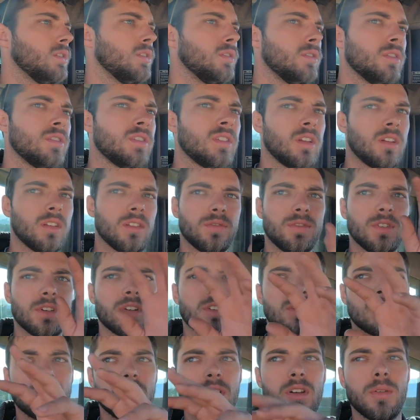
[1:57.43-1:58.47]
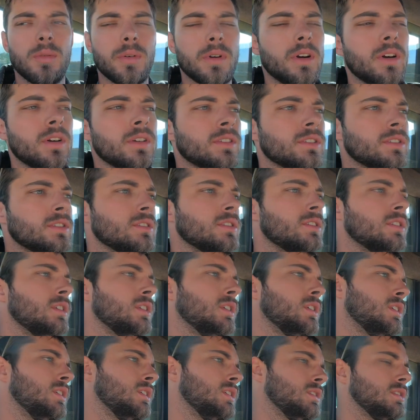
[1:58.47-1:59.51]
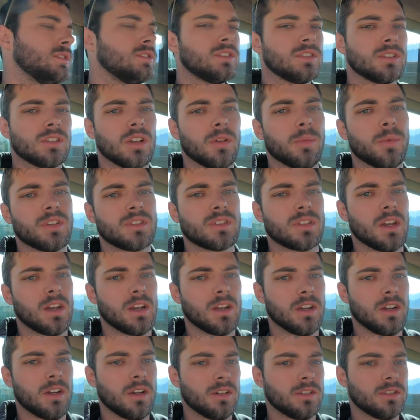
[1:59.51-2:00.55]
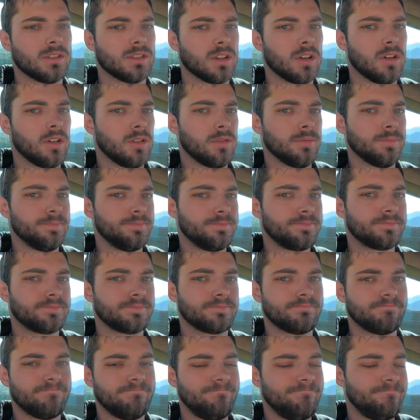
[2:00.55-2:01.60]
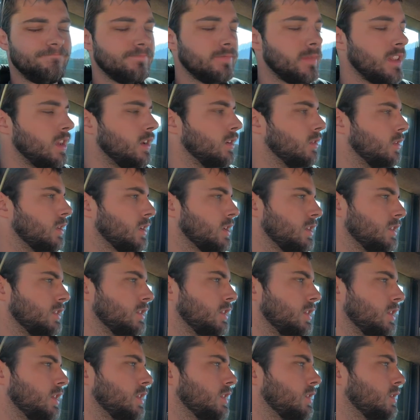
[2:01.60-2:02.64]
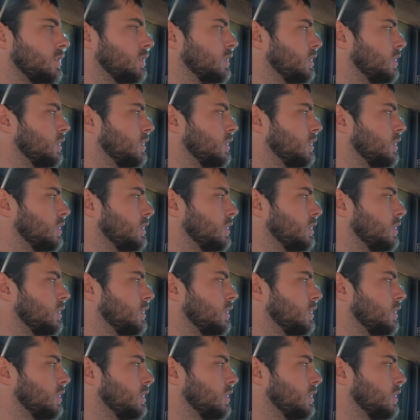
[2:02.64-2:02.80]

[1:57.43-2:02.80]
This end of the field's a little worse, just a little bit sandier, so what can you do?